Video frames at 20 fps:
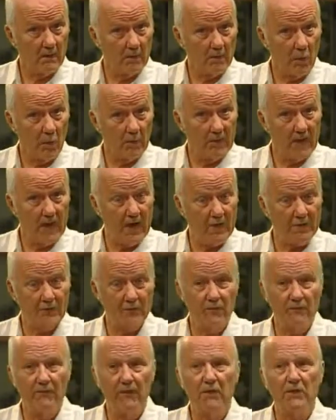
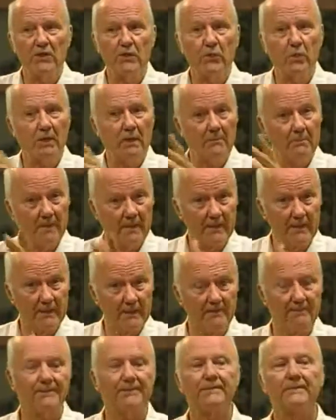location or virtual ability.